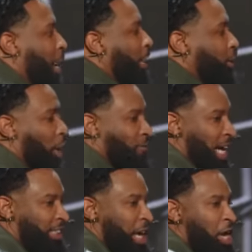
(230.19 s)
So if I
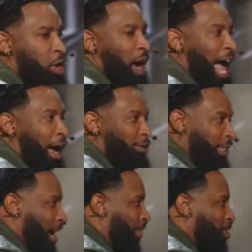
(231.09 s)
tell you a house
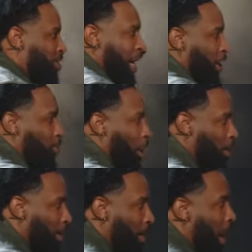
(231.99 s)
coming, you tell your row
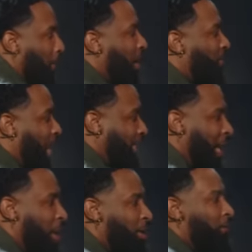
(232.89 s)
up, but if I
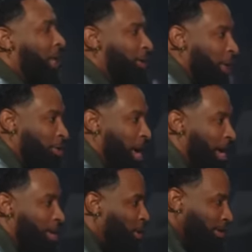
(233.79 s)
tell you to fix your
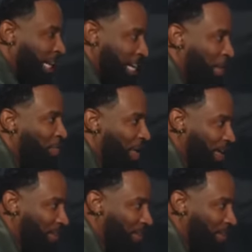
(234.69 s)
credit, you don't say nothing.